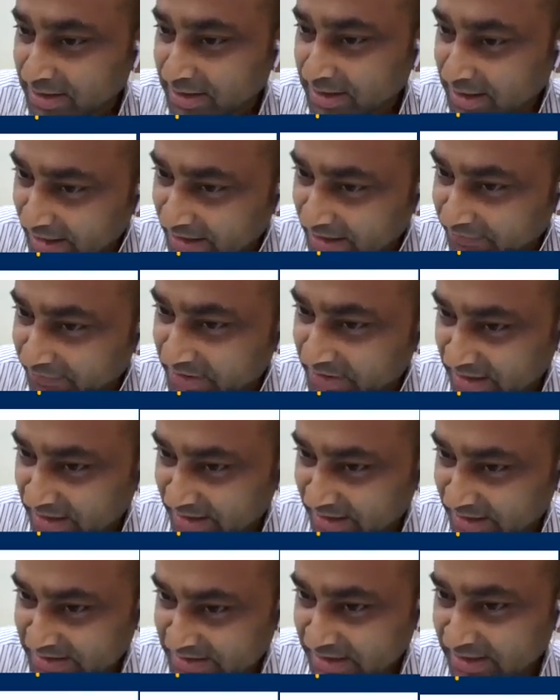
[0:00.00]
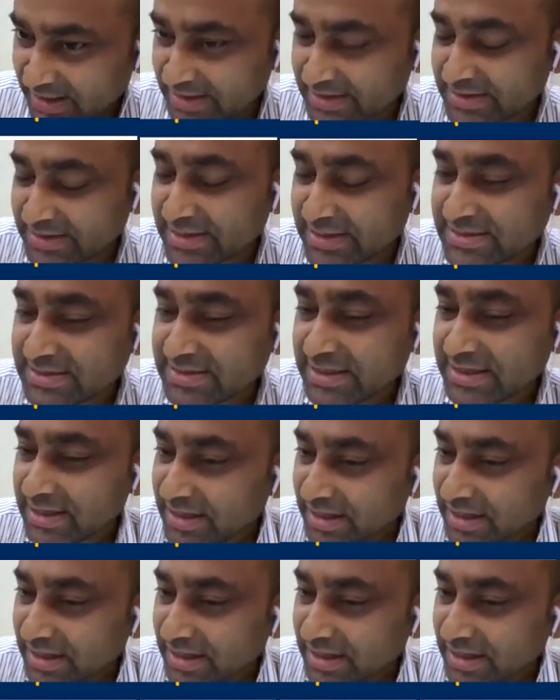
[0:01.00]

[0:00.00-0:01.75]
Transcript: interfacial region, and these